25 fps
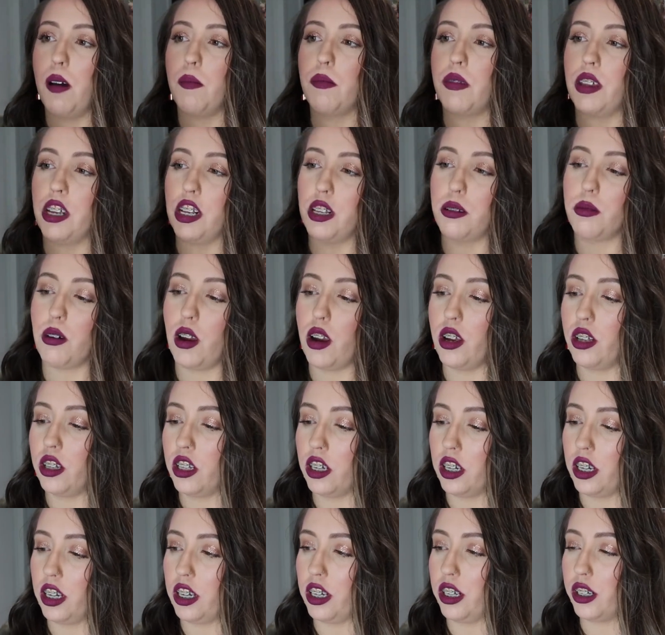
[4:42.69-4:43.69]
These were
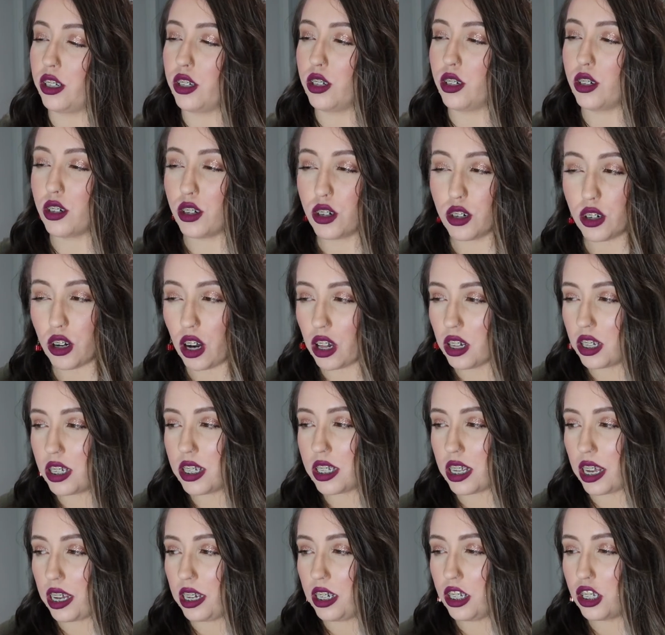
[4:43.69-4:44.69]
only
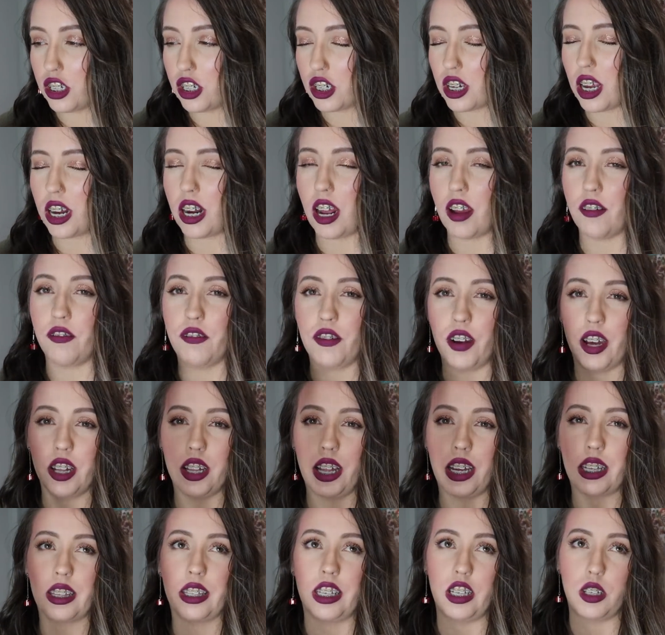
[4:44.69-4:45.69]
$2 each, and I felt
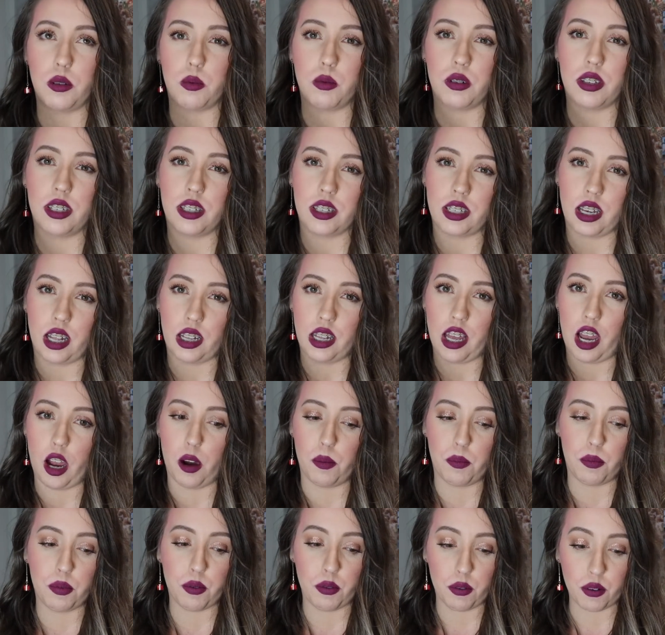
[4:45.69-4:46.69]
like these would sell
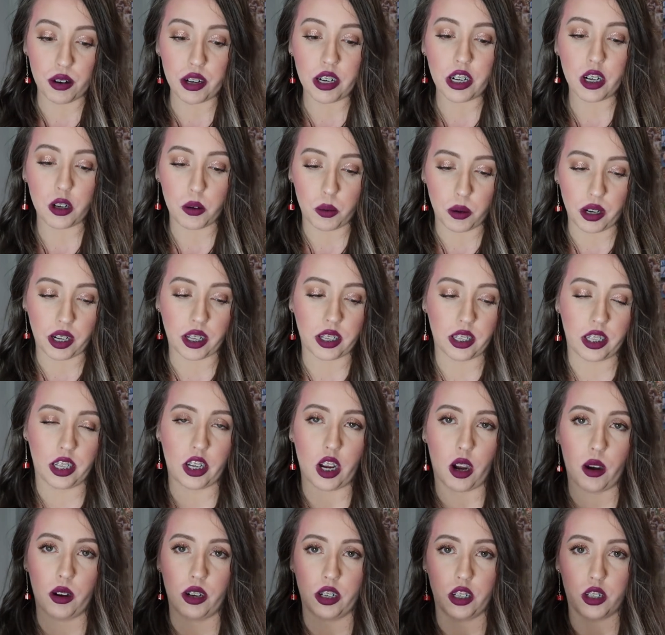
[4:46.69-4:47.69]
out pretty quickly
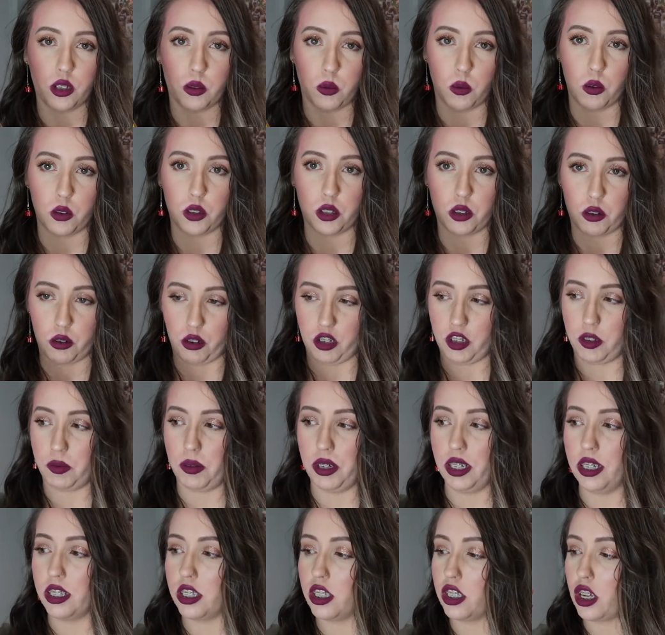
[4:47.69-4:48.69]
going towards
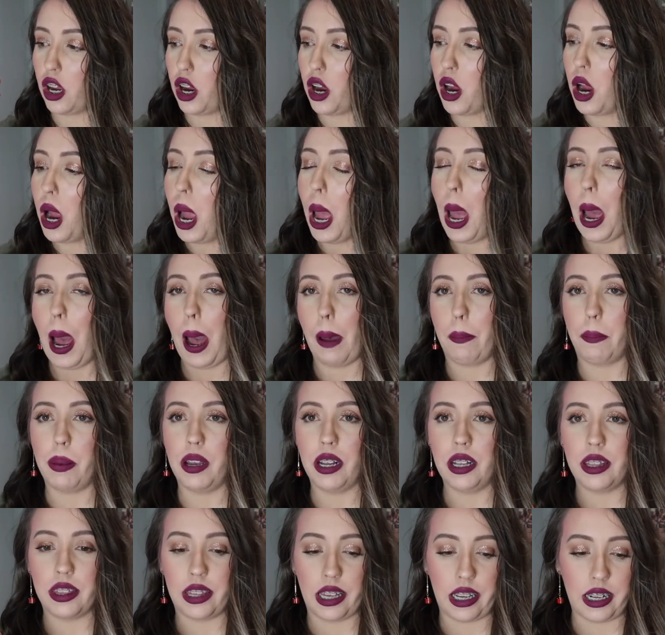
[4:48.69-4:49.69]
Christmas, so I
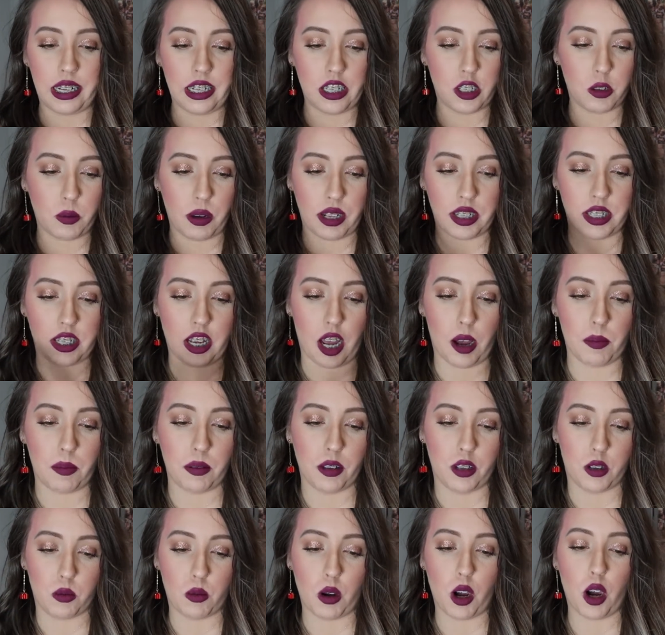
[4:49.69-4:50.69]
picked these ones up
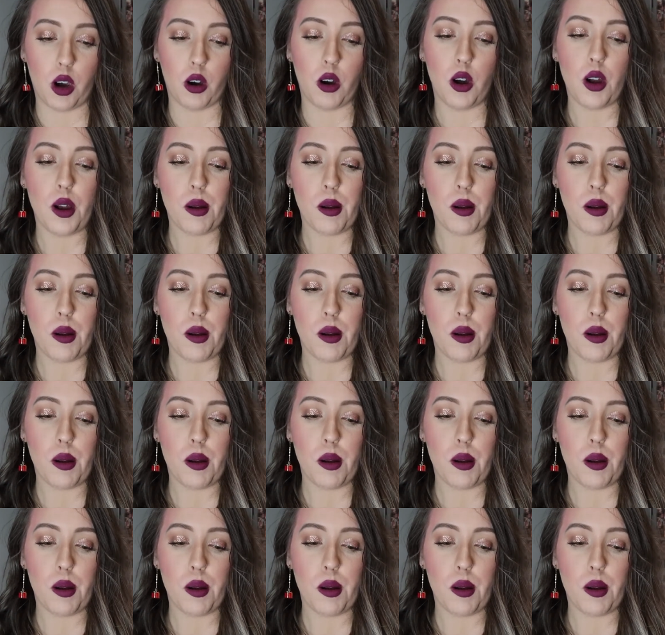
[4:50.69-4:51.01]
as well.